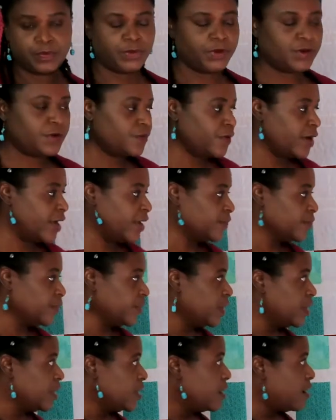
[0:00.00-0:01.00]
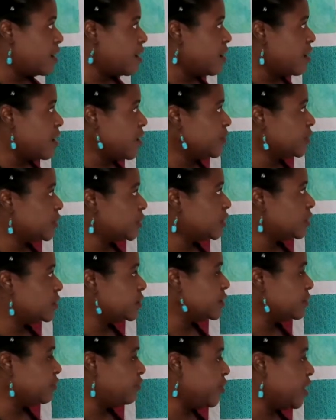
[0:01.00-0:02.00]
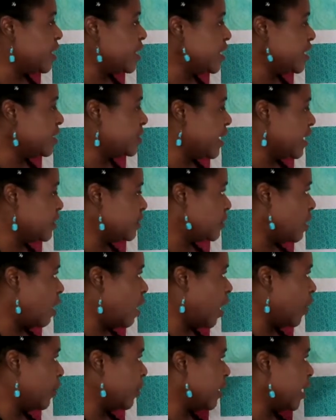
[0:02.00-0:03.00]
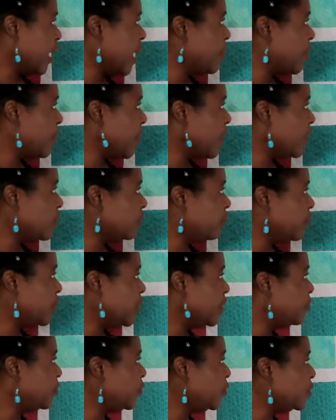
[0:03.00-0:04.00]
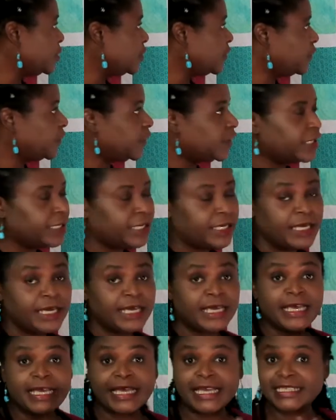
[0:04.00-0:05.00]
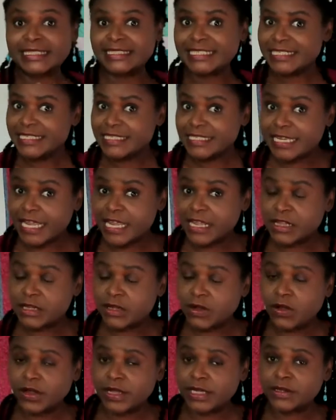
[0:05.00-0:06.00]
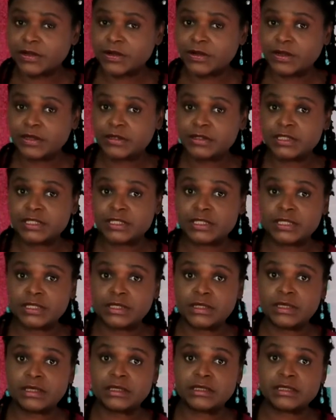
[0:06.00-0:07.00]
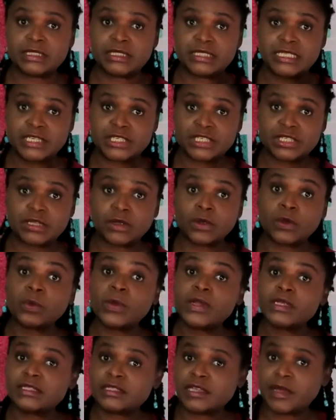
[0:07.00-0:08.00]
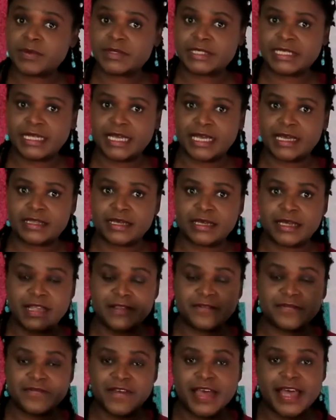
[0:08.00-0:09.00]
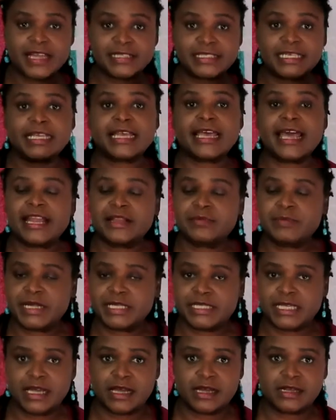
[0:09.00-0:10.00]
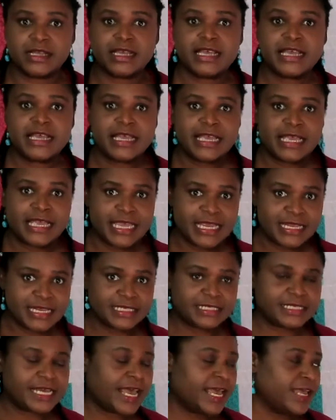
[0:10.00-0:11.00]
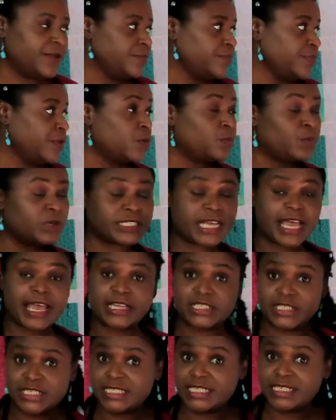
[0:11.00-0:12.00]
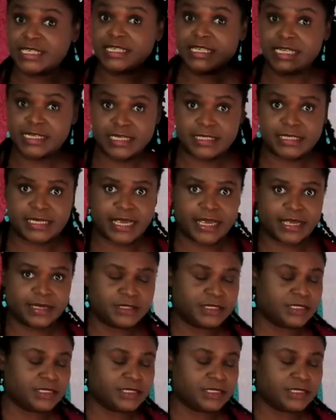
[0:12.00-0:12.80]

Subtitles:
All right. So really, that's how it came about, really beautifully. It didn't take long at all to stitch the quilt up together. In fact, it can be done in a day, which I actually did it in a day.